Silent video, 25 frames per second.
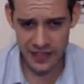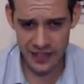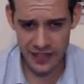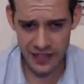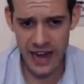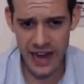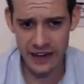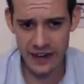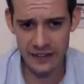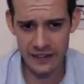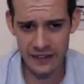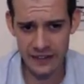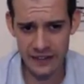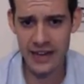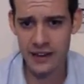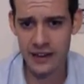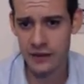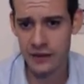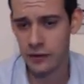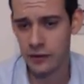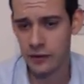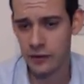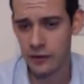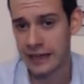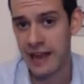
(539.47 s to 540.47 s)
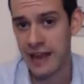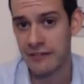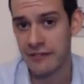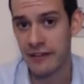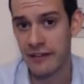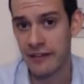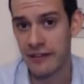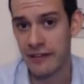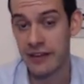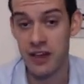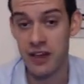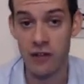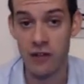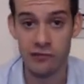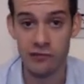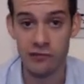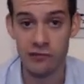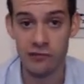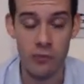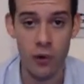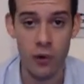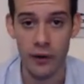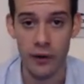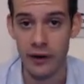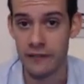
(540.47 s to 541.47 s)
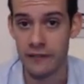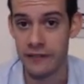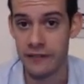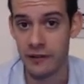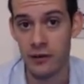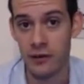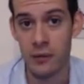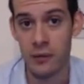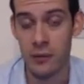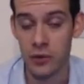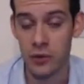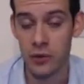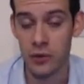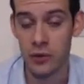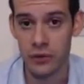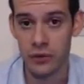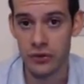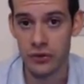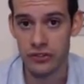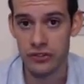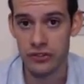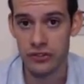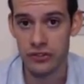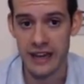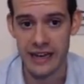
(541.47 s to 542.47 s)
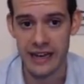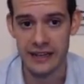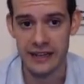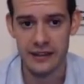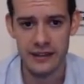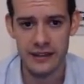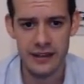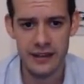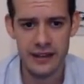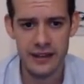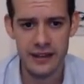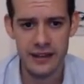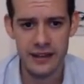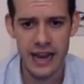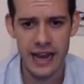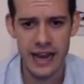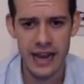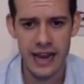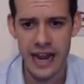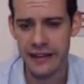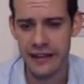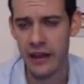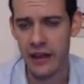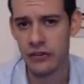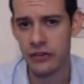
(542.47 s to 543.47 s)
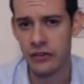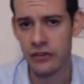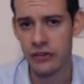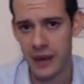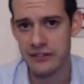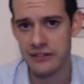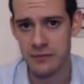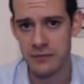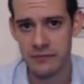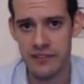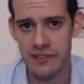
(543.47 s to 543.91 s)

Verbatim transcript: then they gave a self report of their emotional state, and they also had